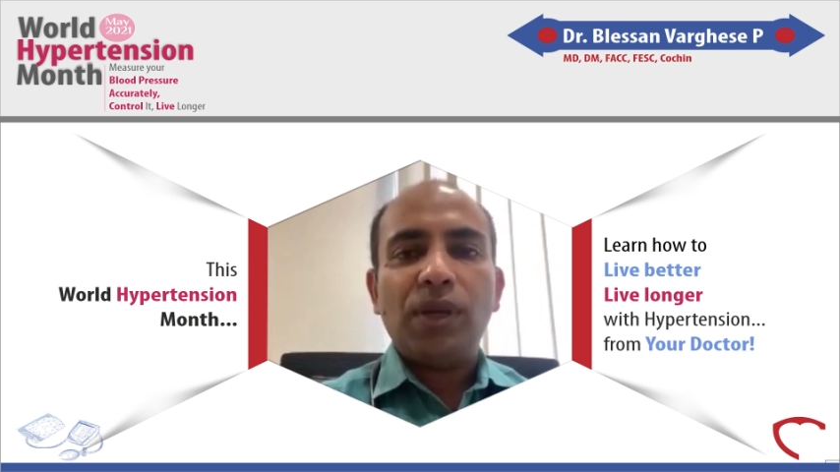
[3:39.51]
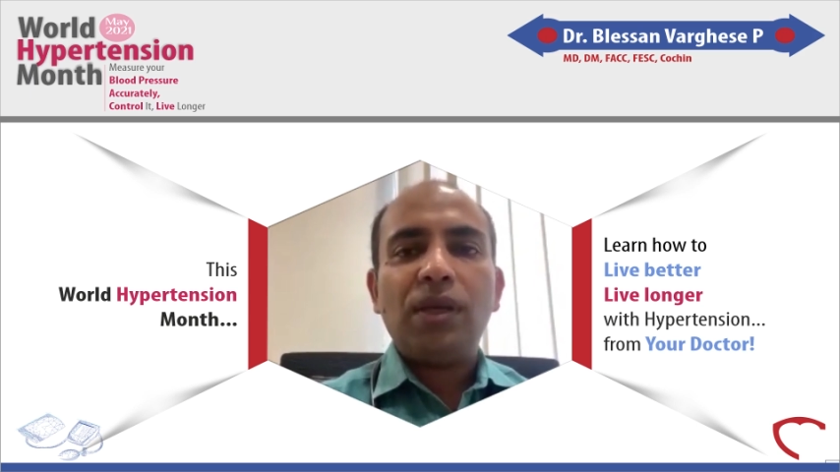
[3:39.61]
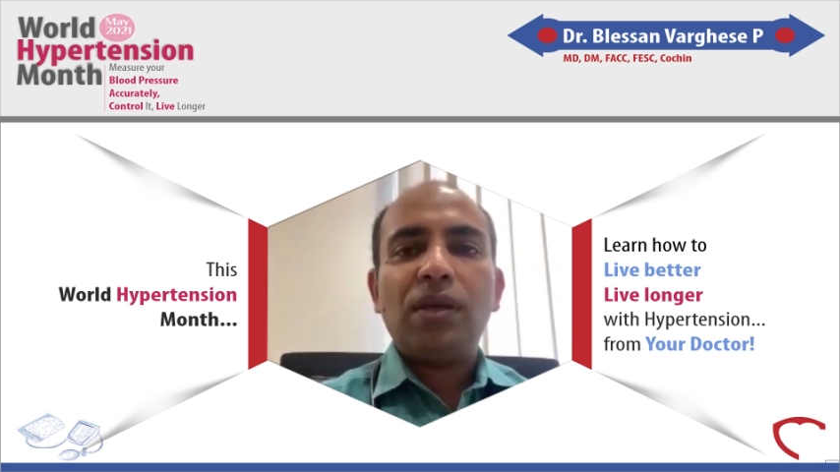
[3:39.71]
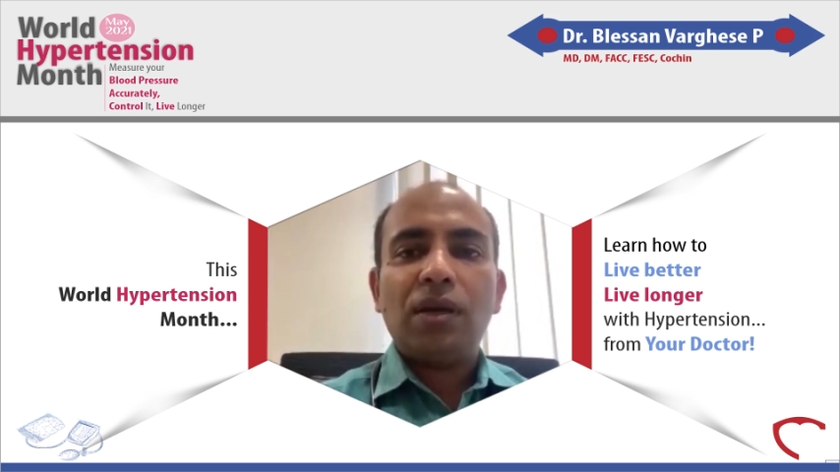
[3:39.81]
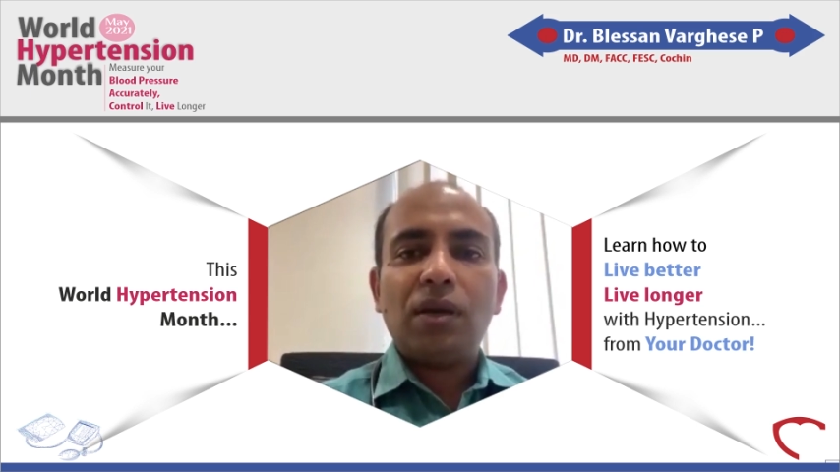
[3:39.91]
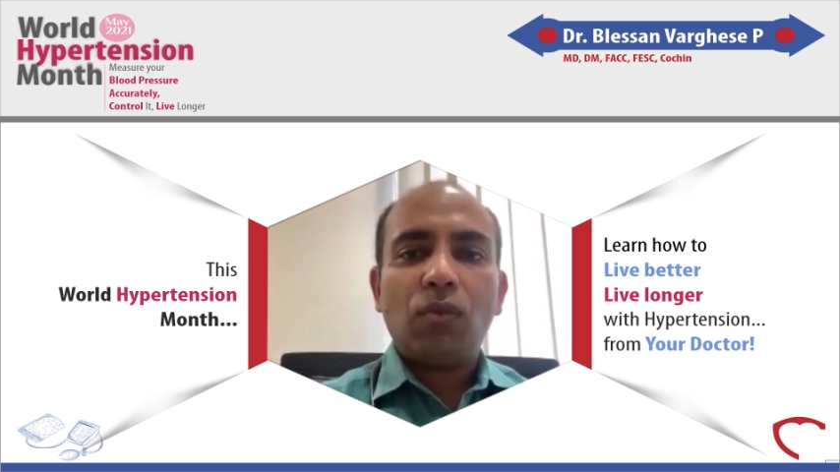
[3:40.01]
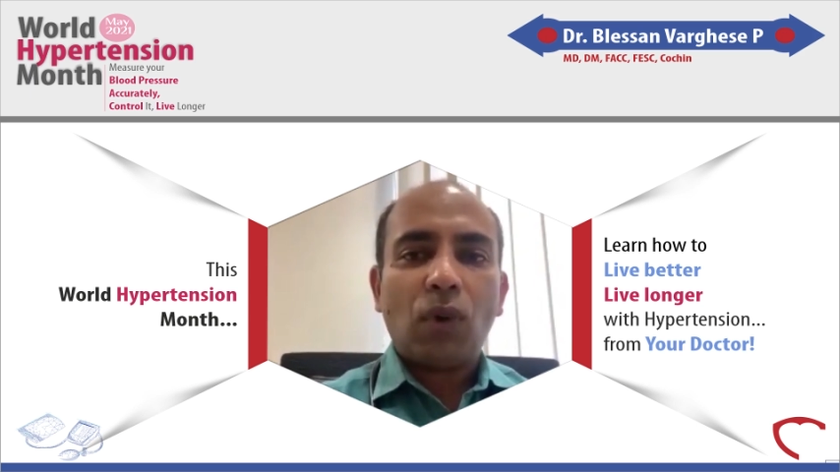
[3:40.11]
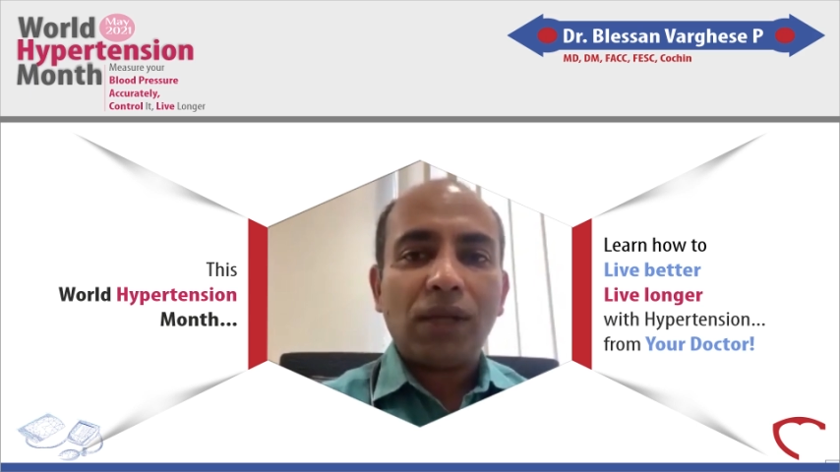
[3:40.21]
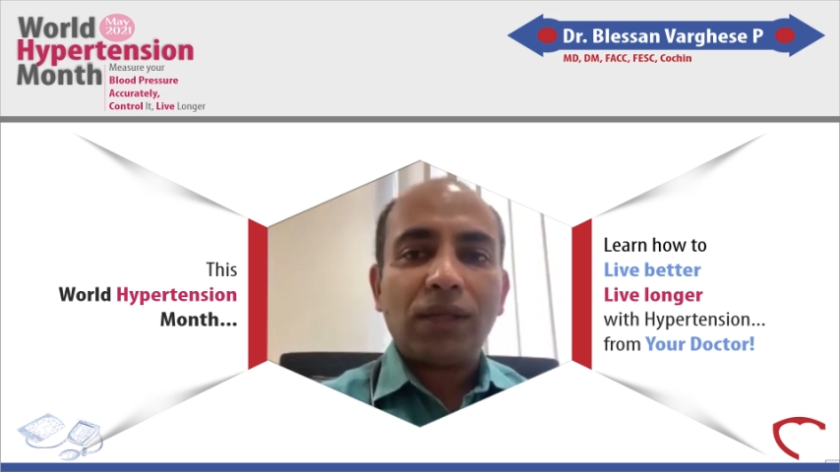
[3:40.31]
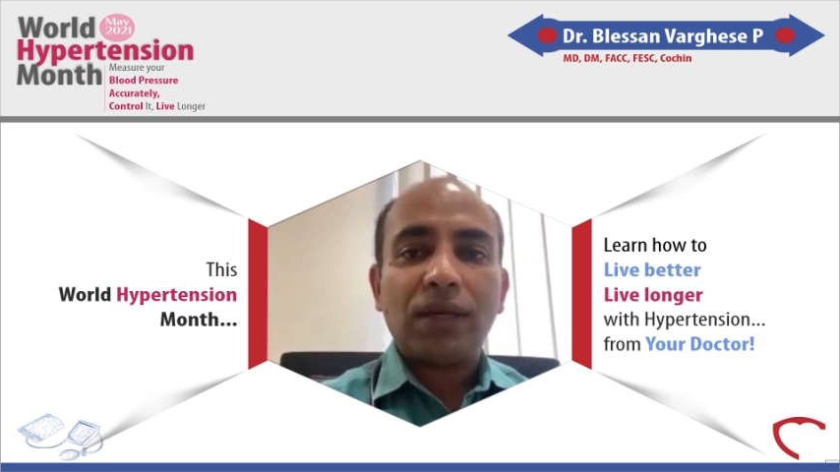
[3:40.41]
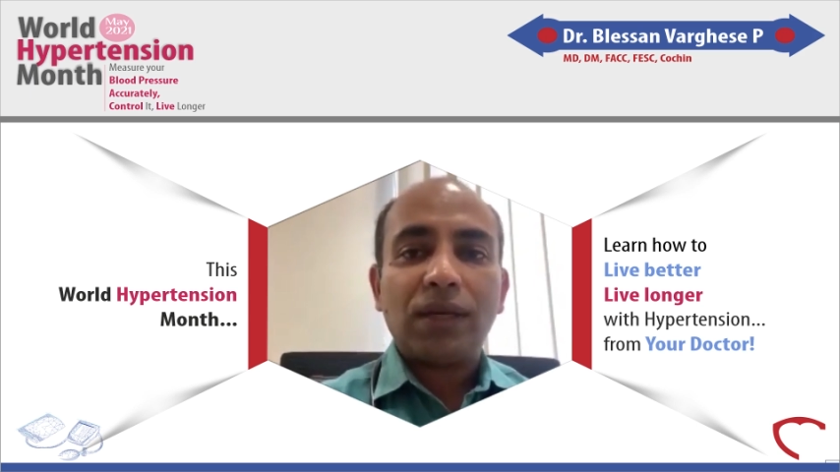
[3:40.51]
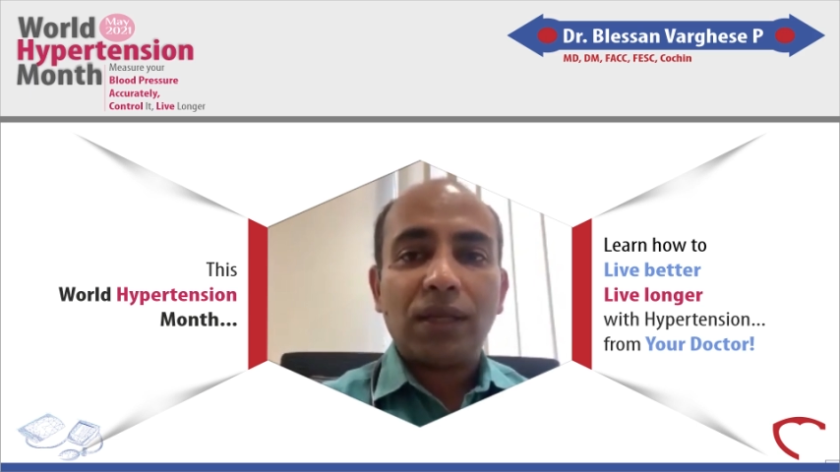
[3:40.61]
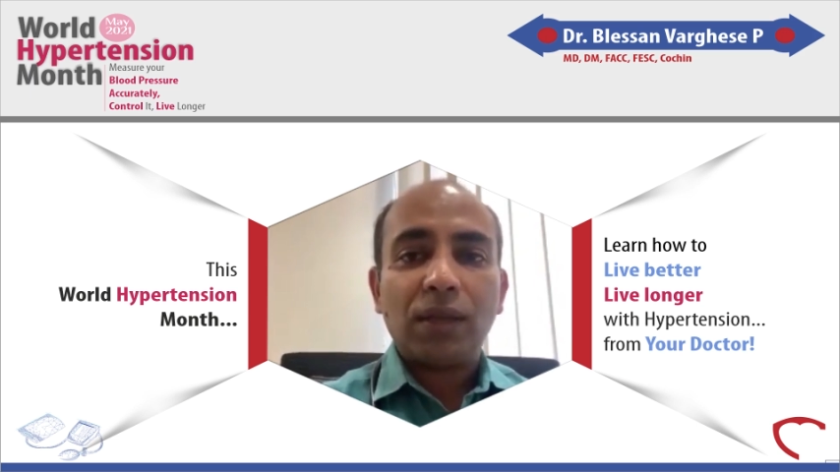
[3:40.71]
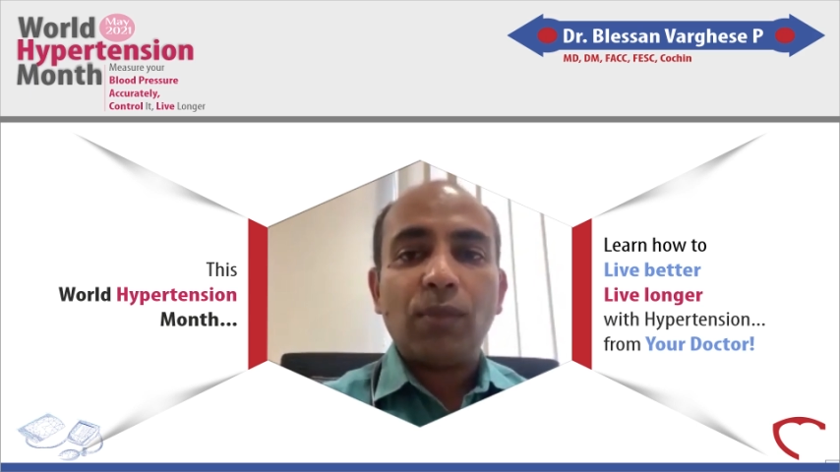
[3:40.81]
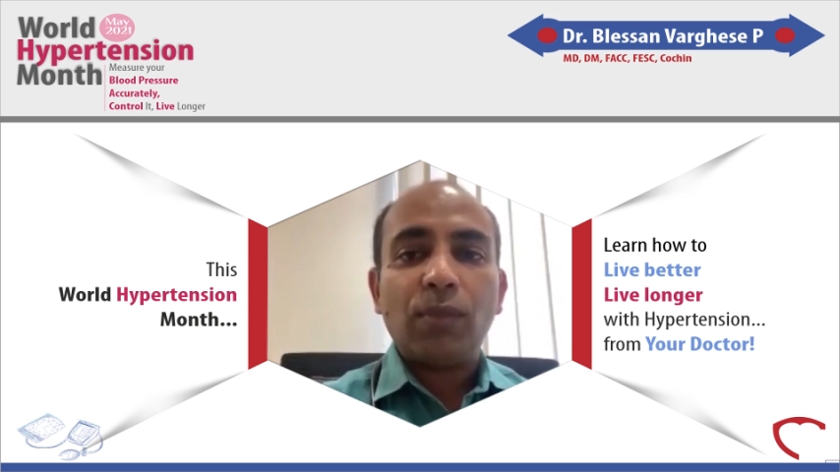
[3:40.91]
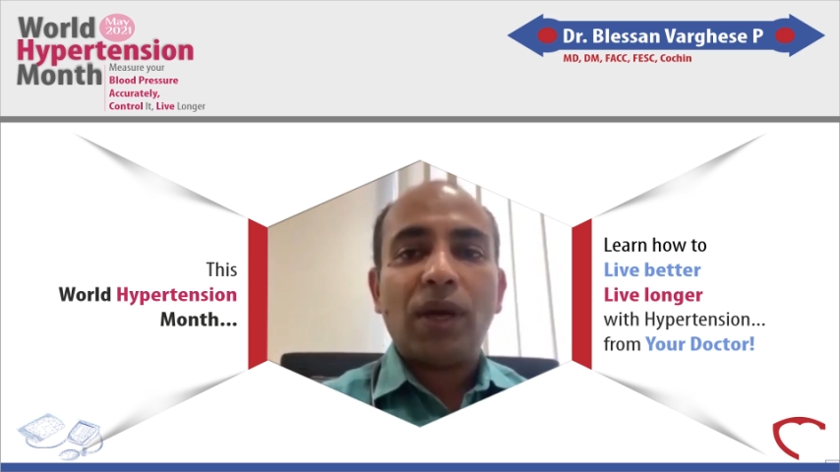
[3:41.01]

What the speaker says: or 120 by 70